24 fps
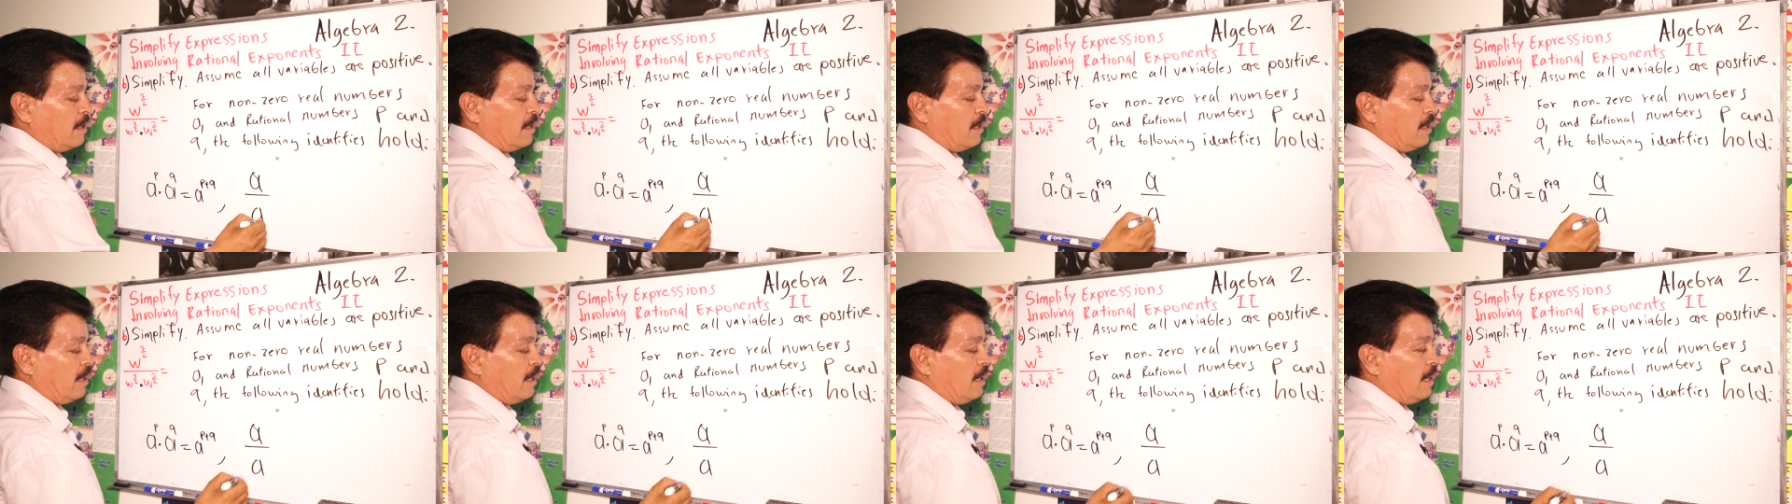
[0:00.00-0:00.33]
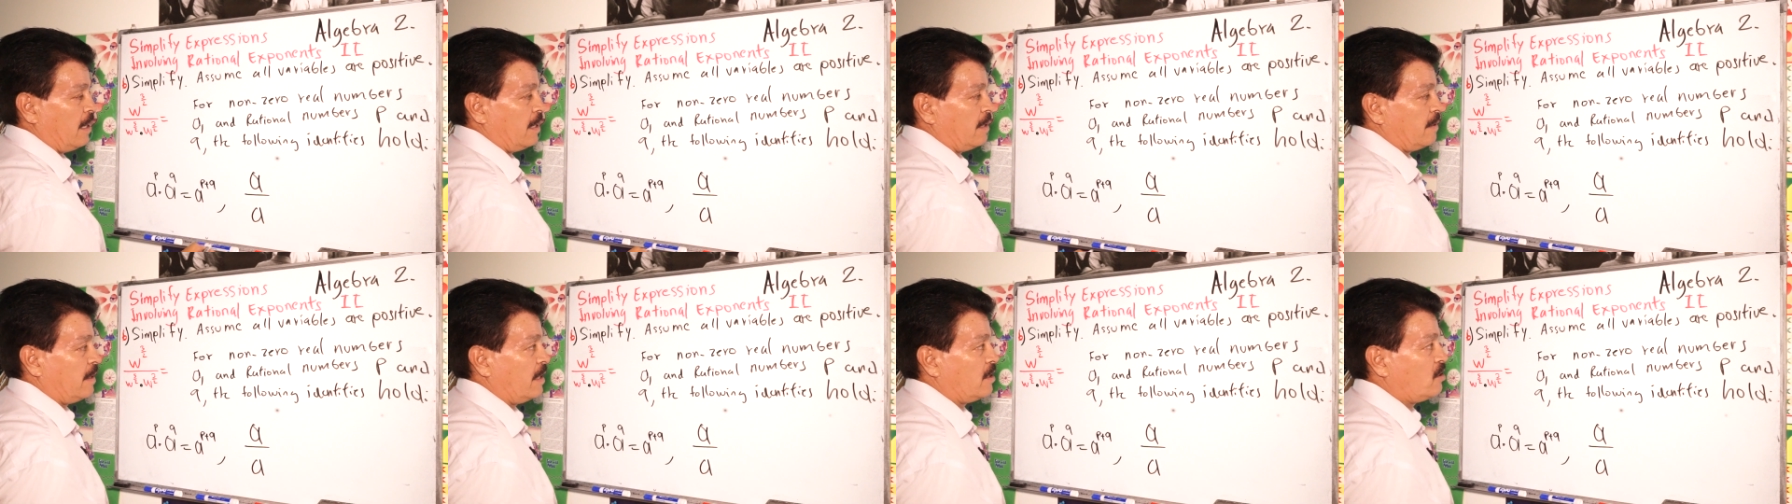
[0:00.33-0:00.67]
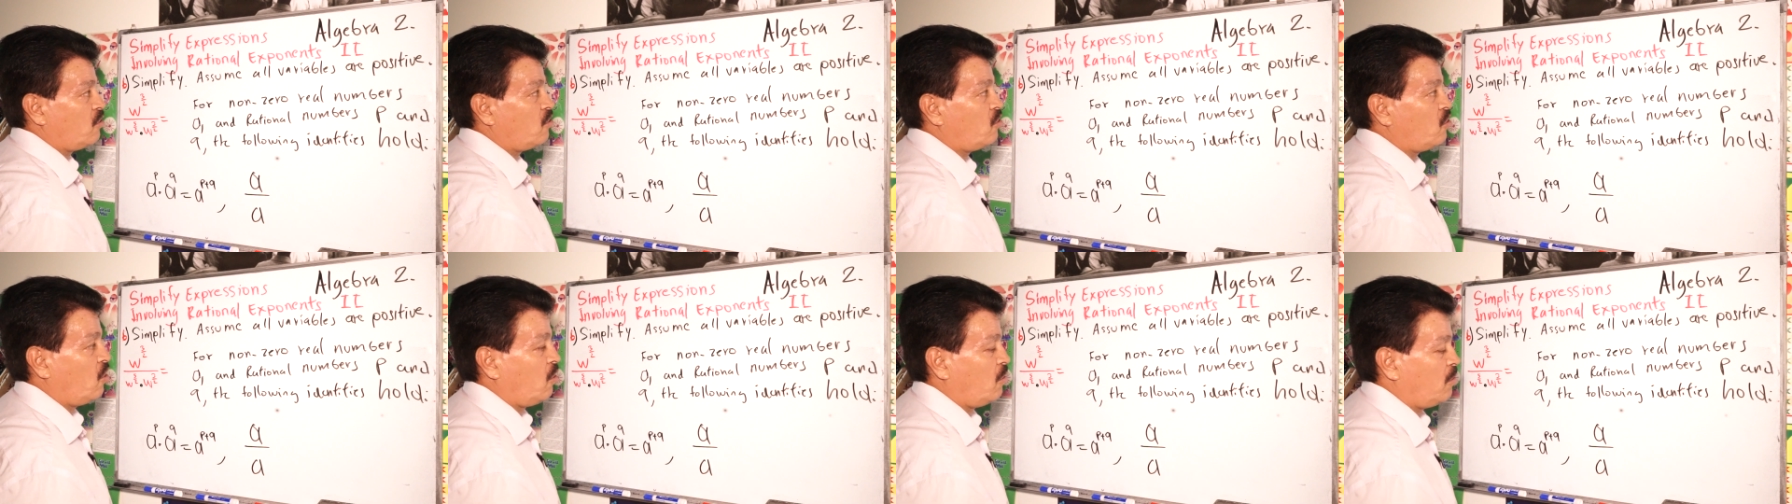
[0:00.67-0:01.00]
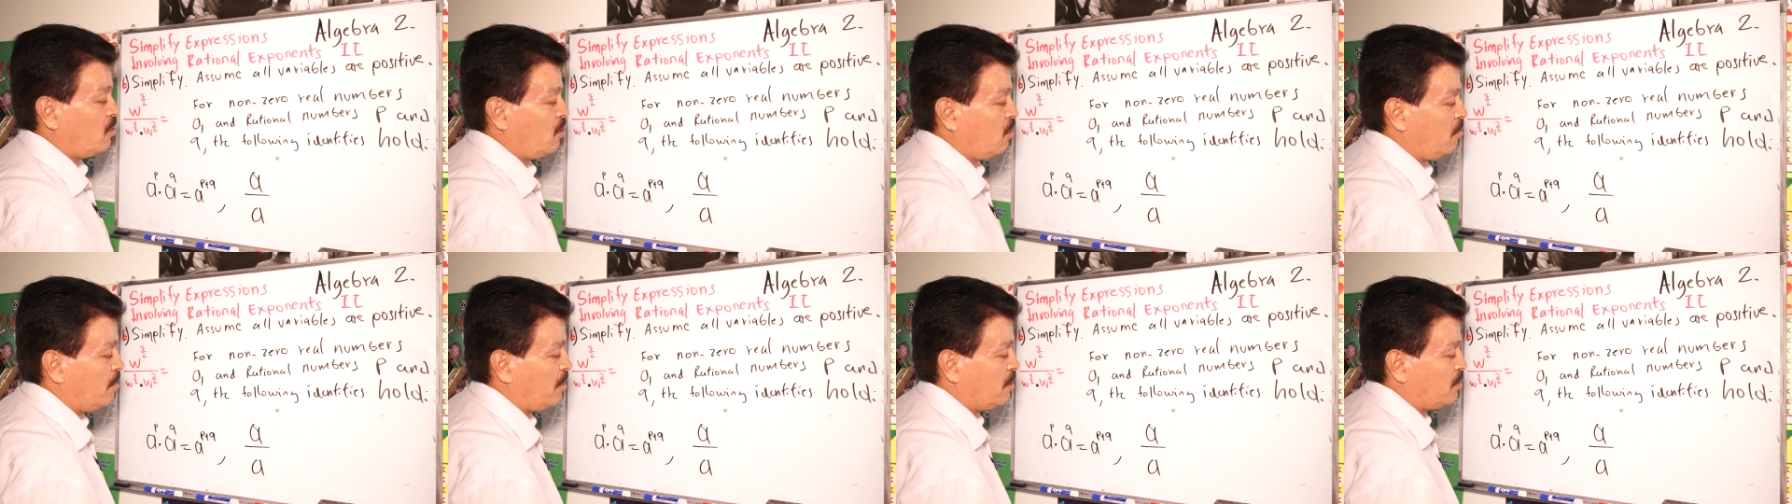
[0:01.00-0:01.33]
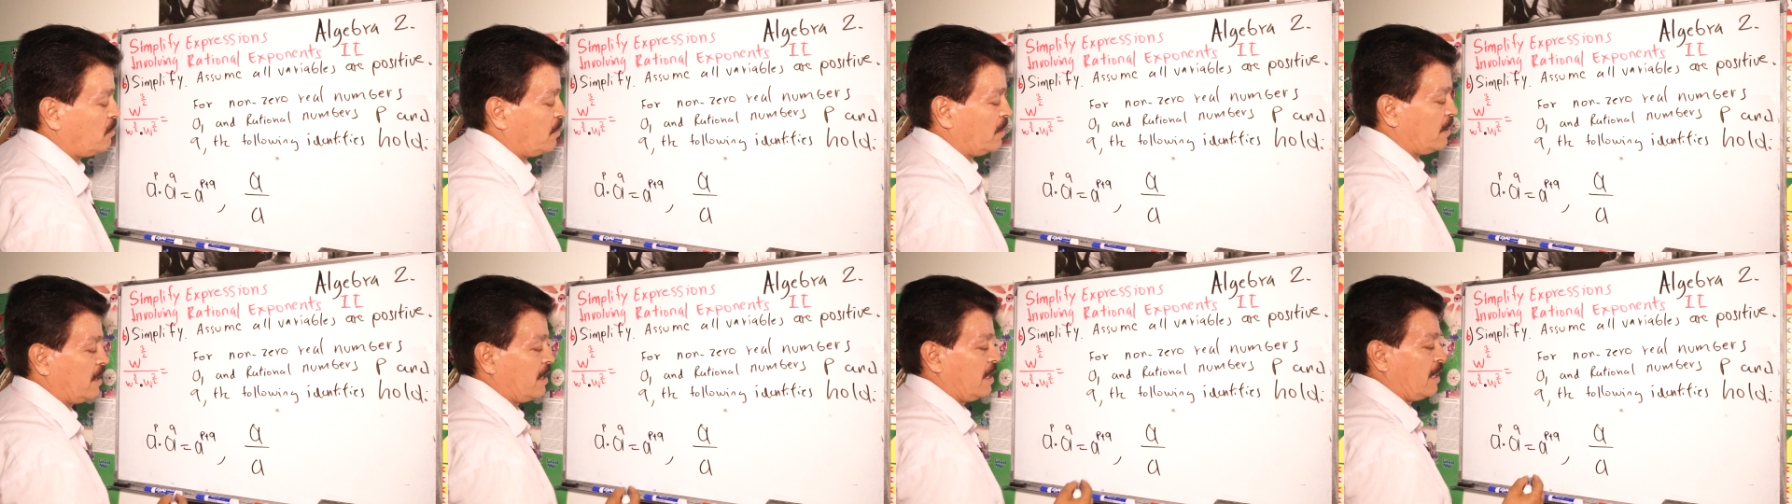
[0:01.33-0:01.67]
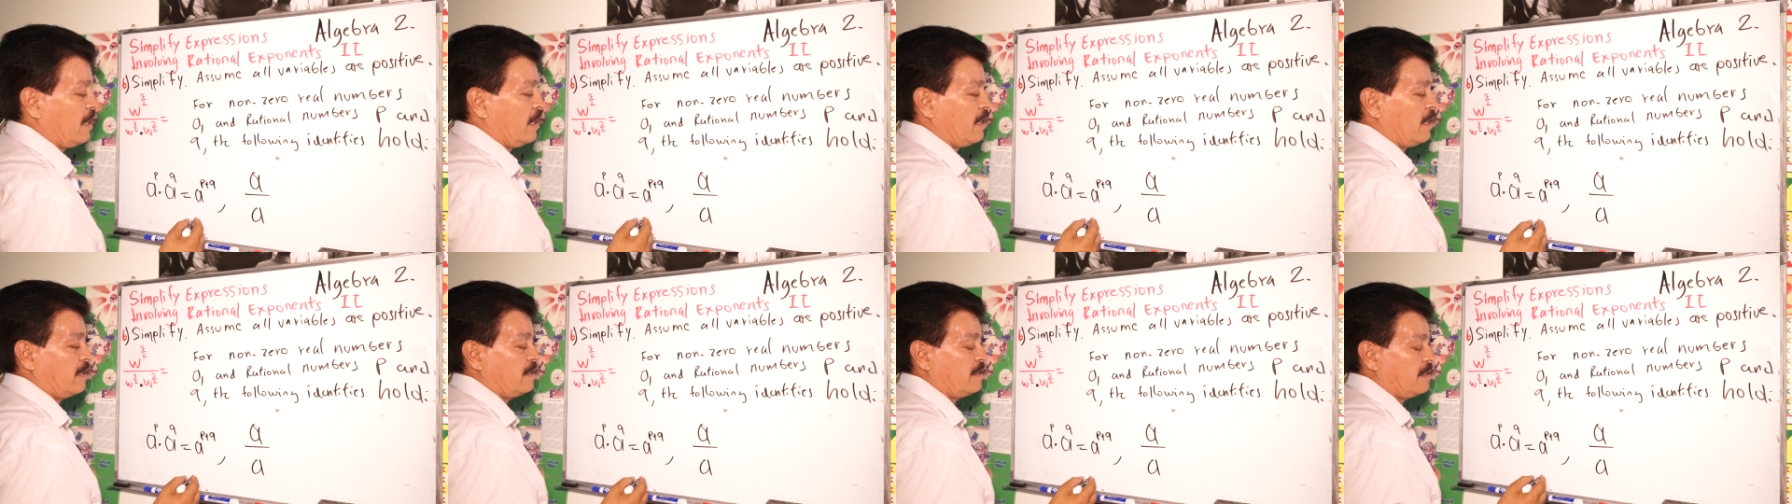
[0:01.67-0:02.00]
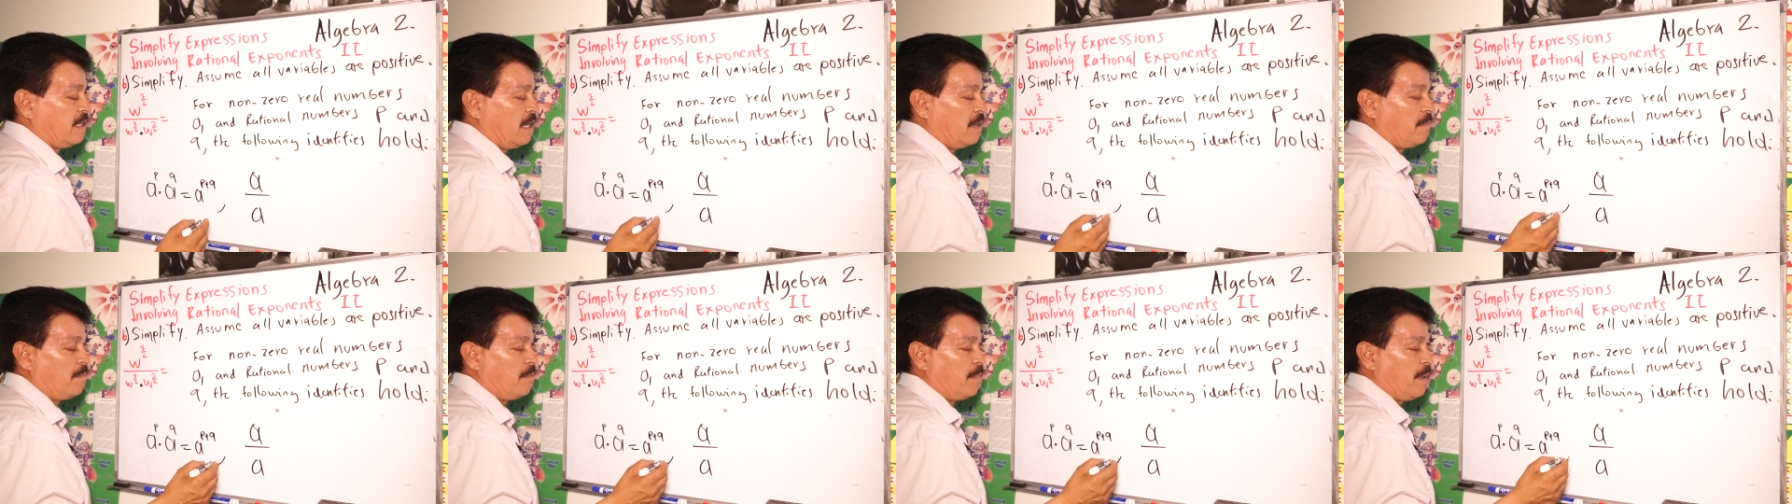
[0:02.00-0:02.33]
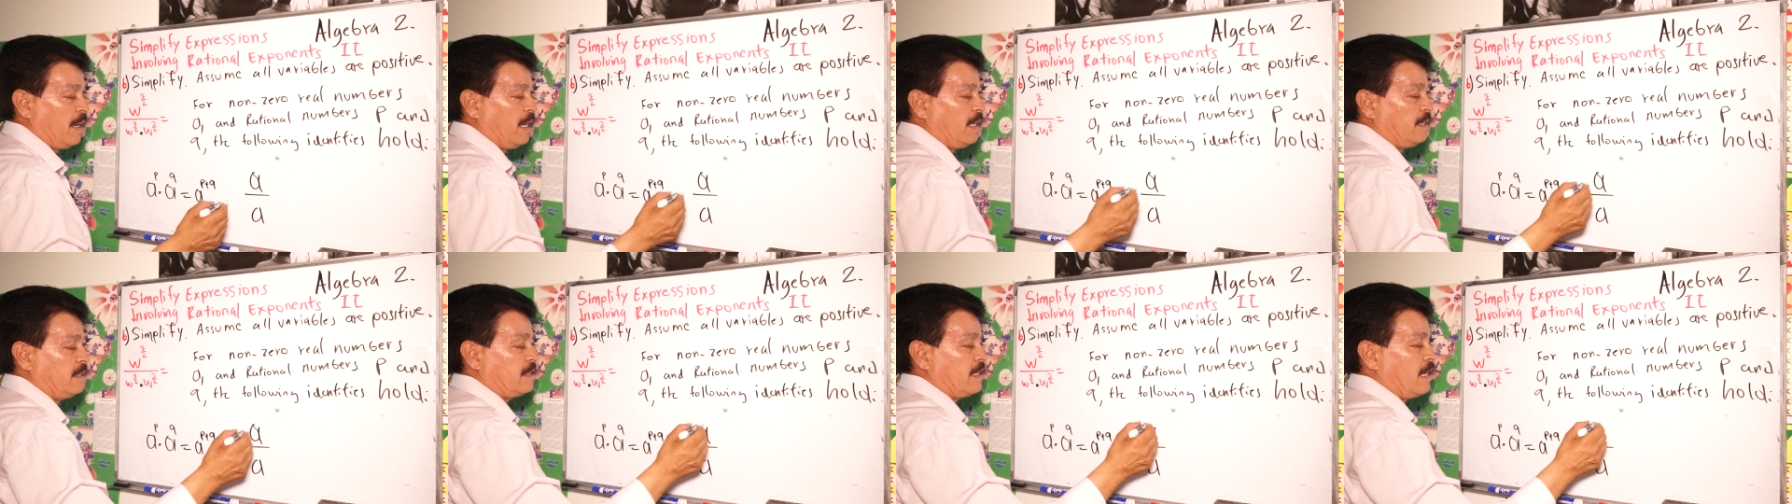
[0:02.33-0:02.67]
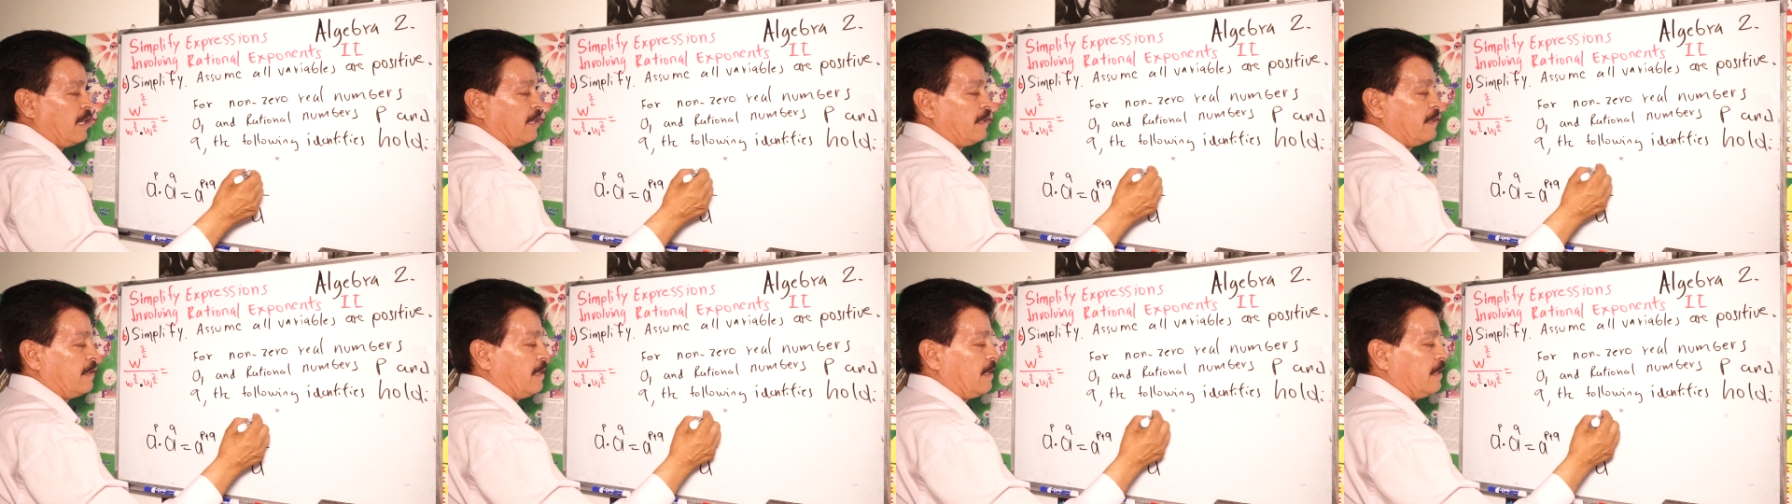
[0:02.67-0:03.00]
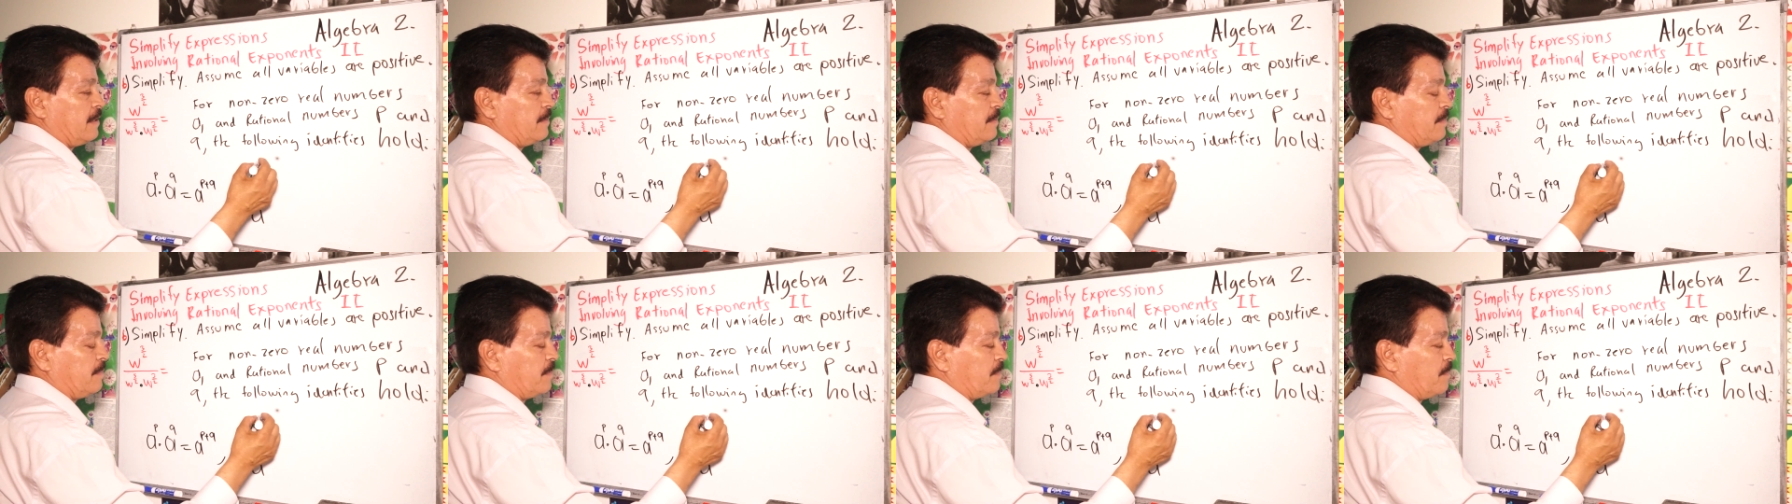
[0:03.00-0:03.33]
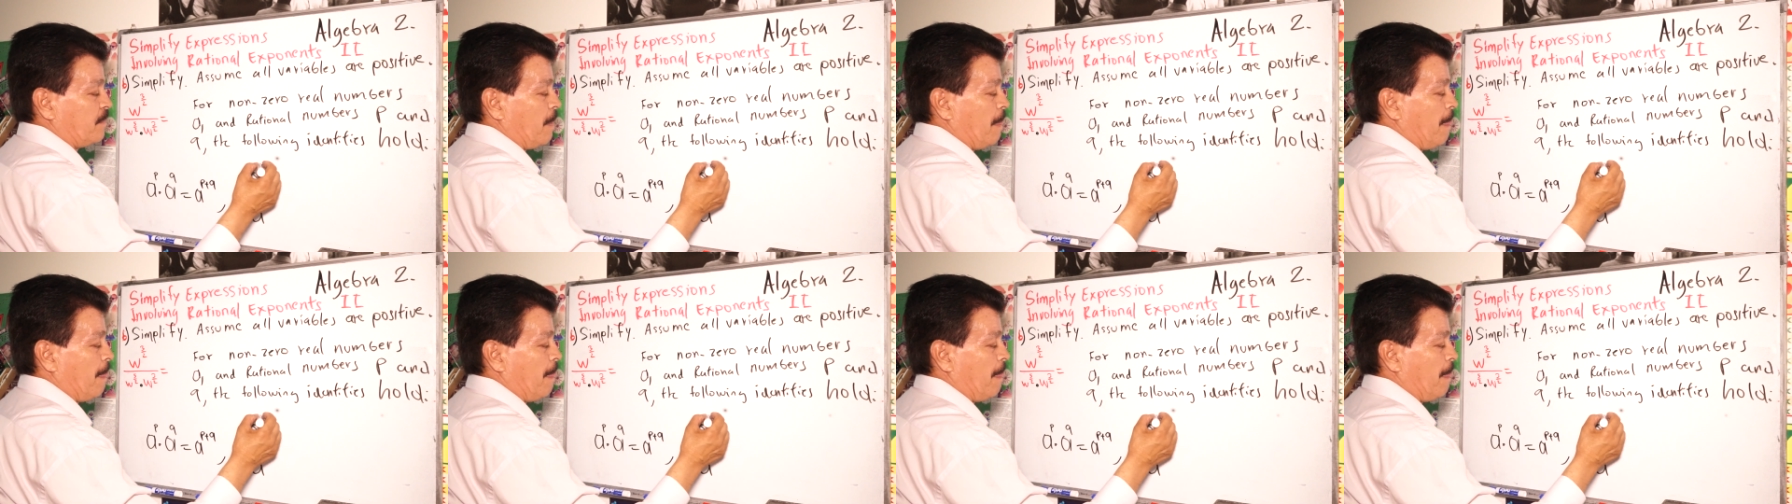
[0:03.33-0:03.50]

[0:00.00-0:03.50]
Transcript: uh, rational numbers with the same base and um,